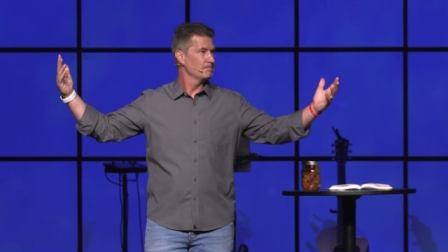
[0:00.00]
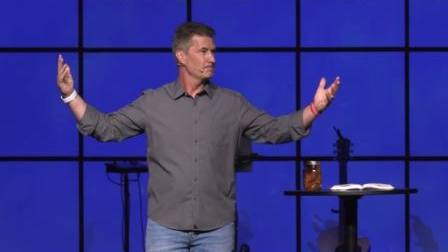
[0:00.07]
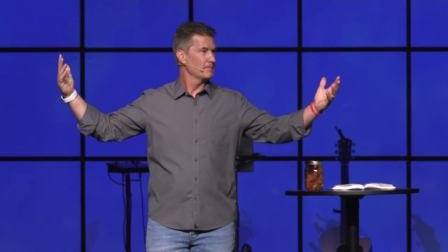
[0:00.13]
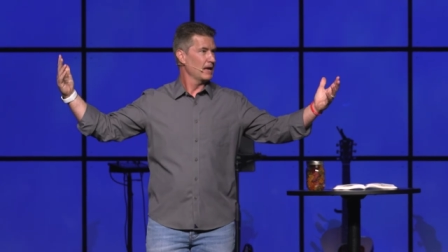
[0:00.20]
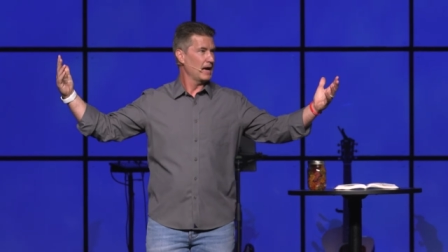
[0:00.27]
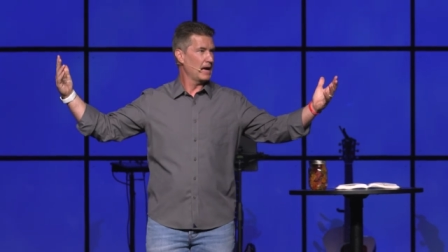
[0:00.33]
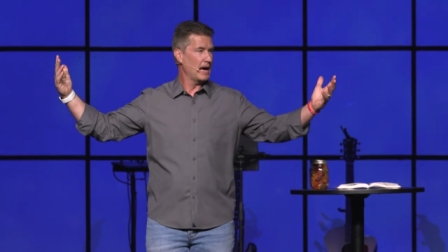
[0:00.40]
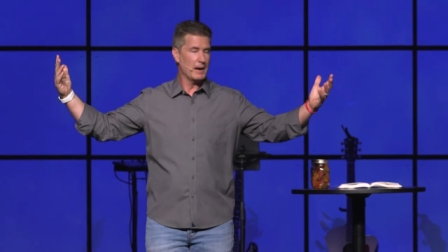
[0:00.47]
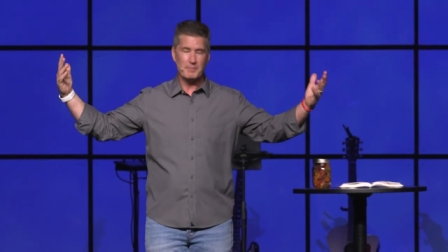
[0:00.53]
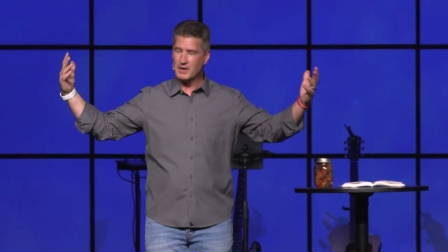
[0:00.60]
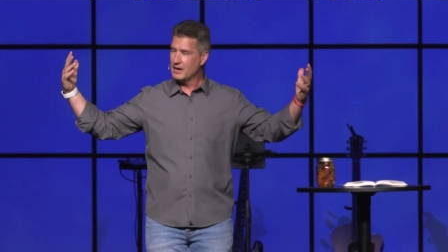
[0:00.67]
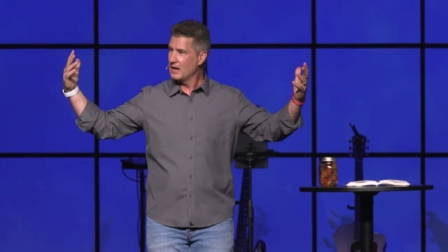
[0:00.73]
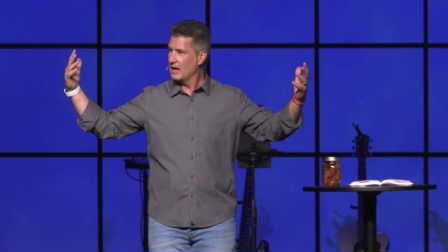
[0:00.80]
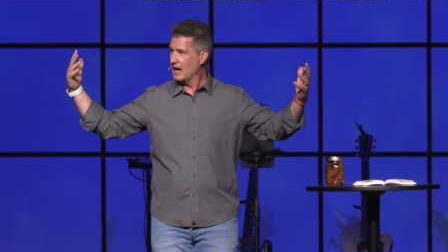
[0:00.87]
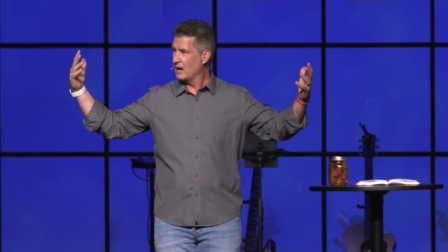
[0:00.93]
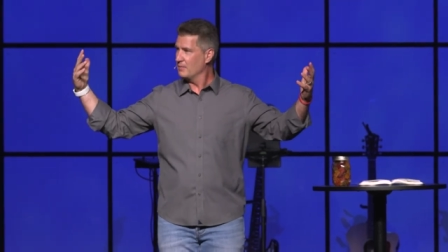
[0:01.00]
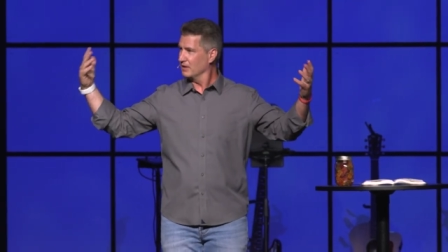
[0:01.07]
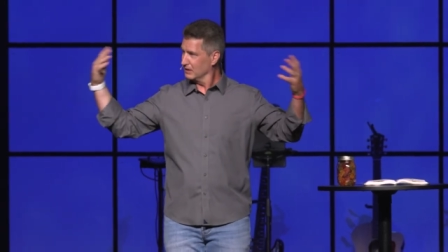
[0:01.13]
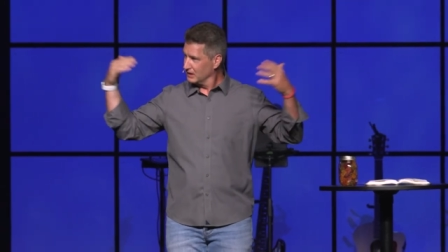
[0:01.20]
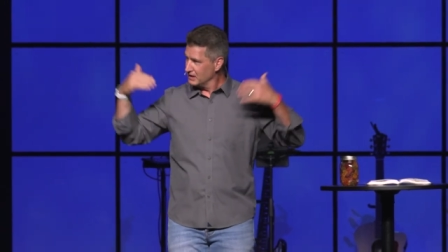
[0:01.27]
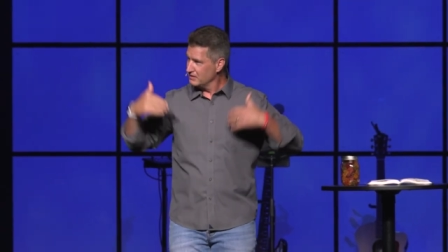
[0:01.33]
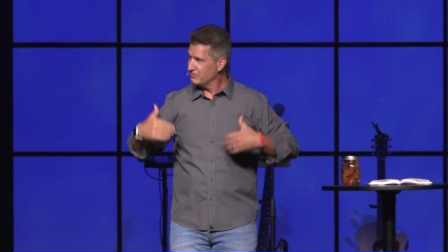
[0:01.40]
I- I'm, a, I'm a
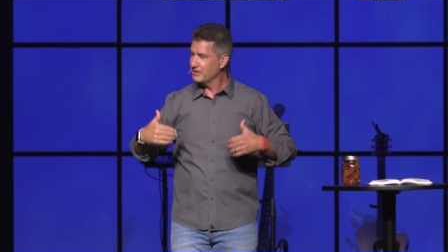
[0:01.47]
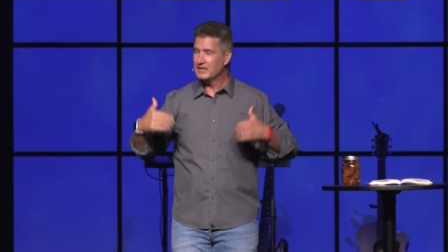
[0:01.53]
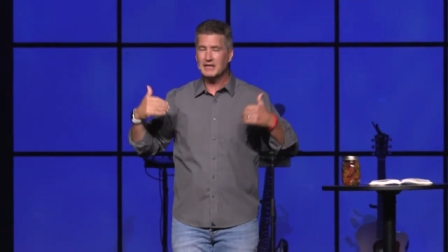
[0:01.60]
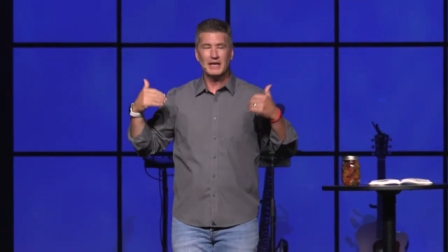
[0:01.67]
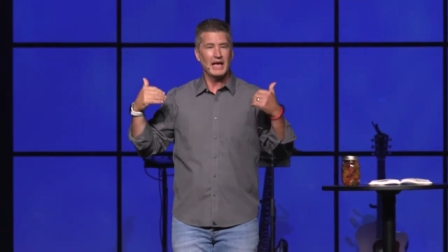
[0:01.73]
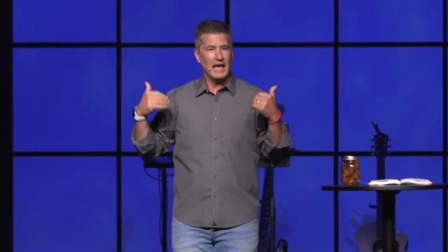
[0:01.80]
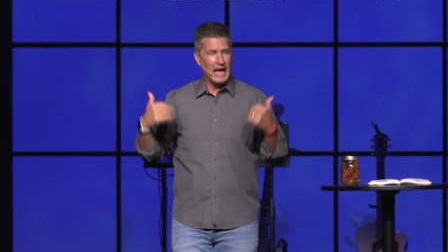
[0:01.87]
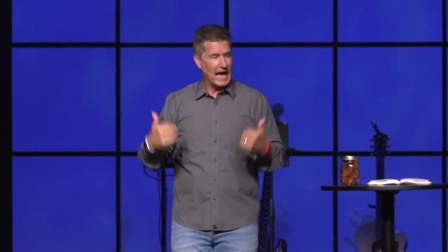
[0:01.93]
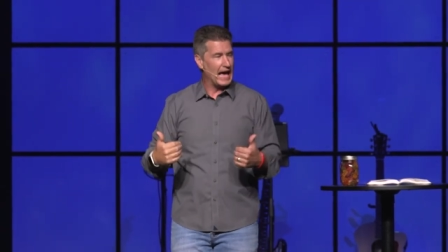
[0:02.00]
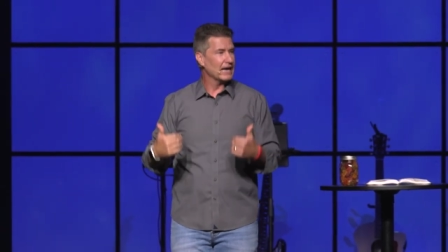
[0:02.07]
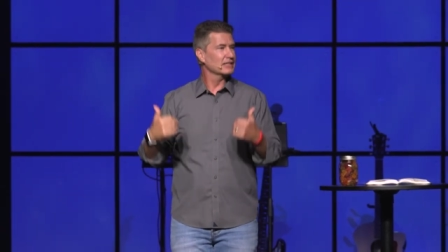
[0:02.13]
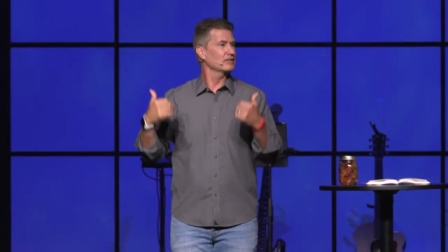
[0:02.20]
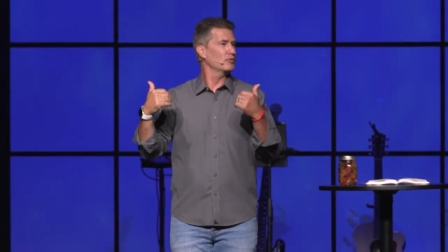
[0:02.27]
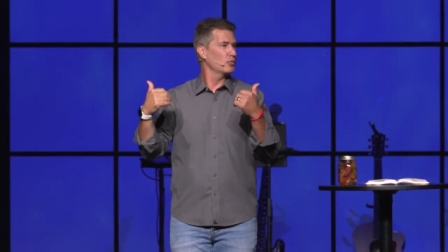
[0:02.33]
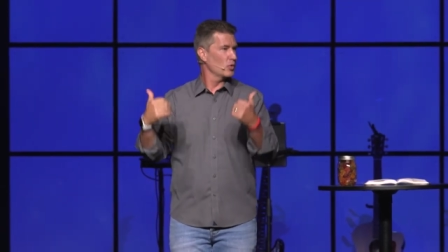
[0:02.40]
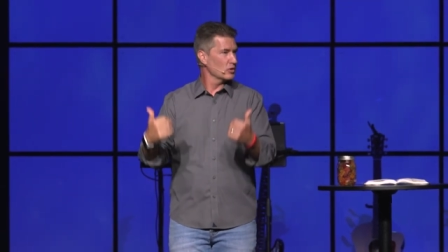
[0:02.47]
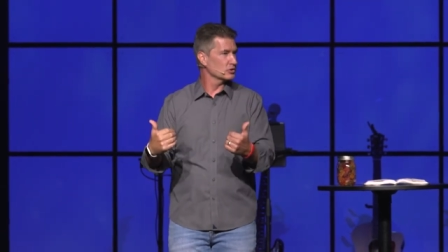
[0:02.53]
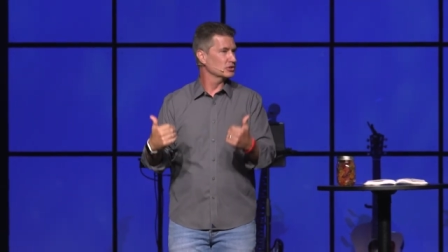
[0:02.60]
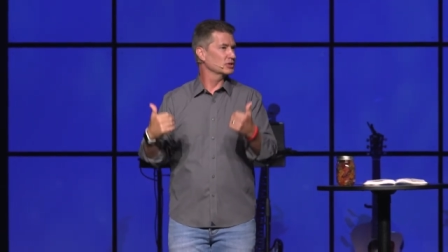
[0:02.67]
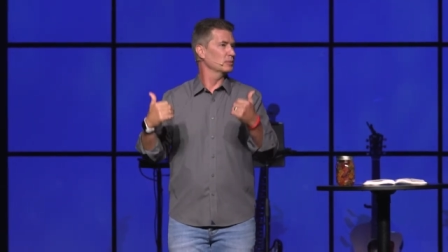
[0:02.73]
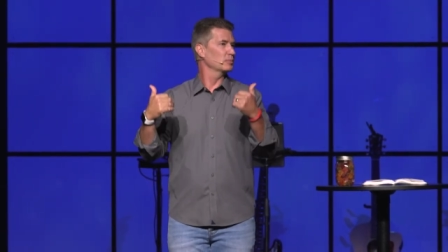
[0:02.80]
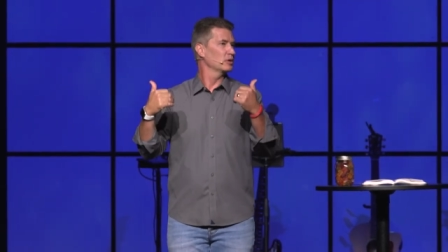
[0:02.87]
living act of
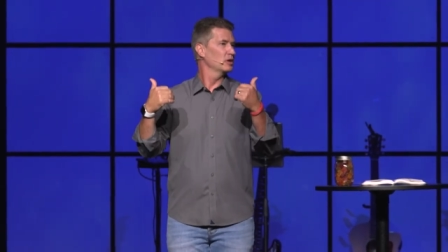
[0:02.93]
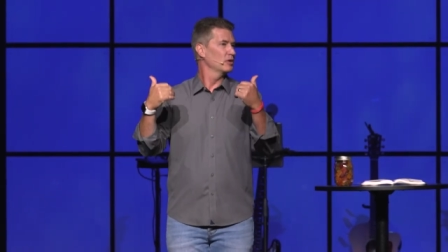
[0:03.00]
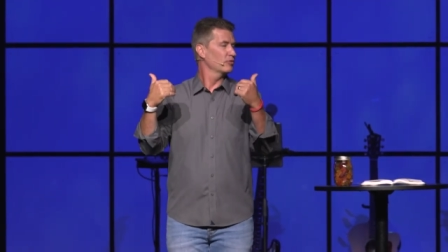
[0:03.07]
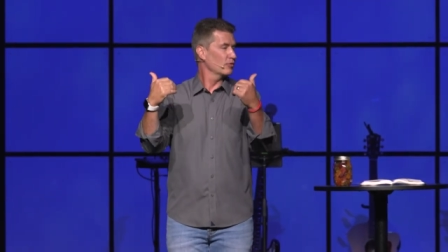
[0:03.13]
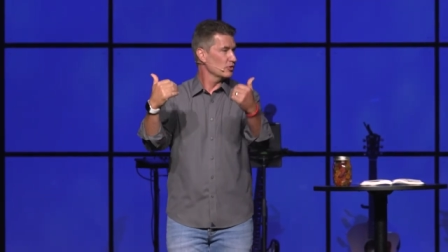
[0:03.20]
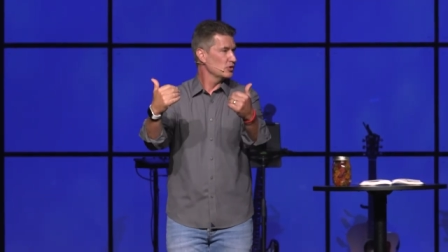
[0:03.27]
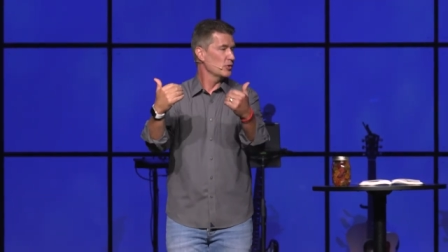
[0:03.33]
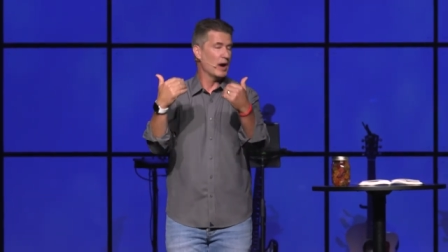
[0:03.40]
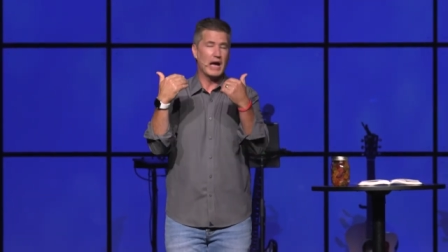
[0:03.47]
worship for you.